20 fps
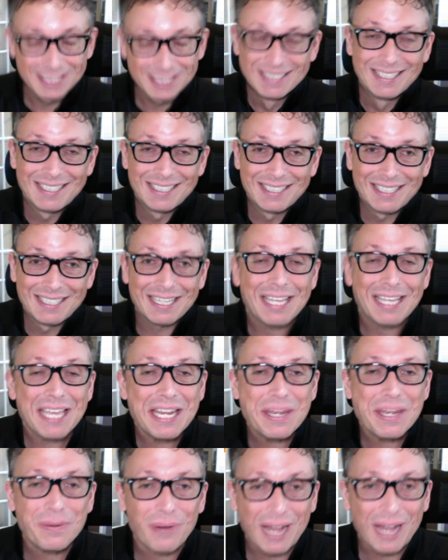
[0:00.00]

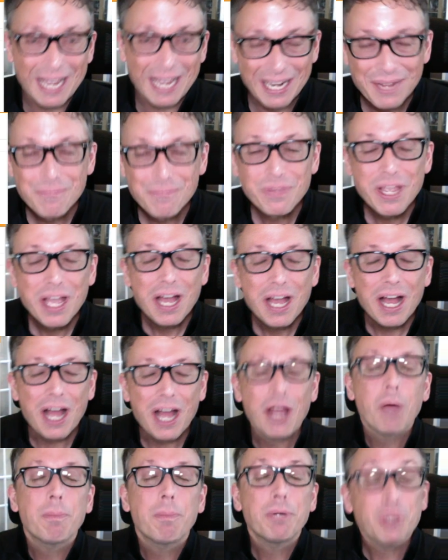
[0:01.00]
Anyway, I
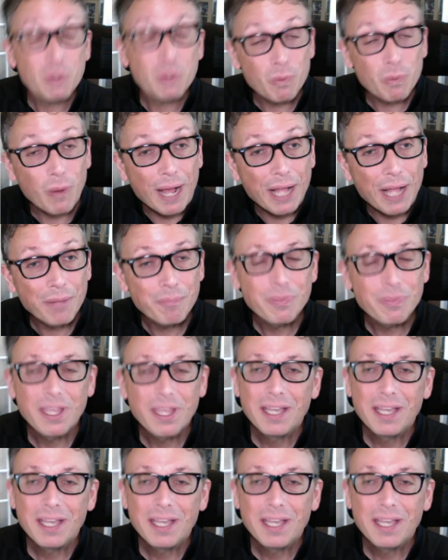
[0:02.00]
hope you're doing well.